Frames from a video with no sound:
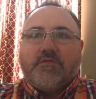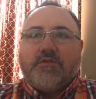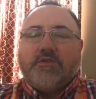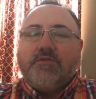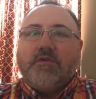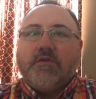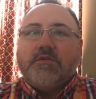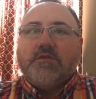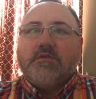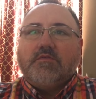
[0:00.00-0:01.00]
with two
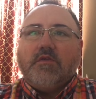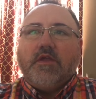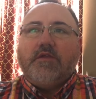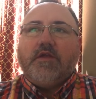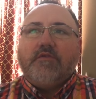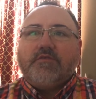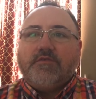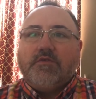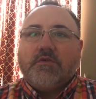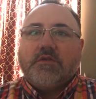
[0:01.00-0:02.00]
hooks because we're allowed to have
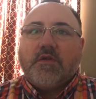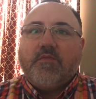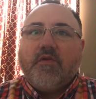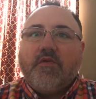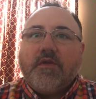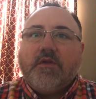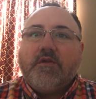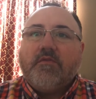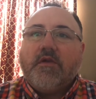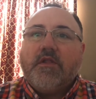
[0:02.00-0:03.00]
two hooks on a pole here
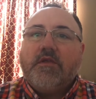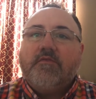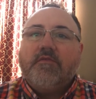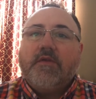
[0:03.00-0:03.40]
where I live.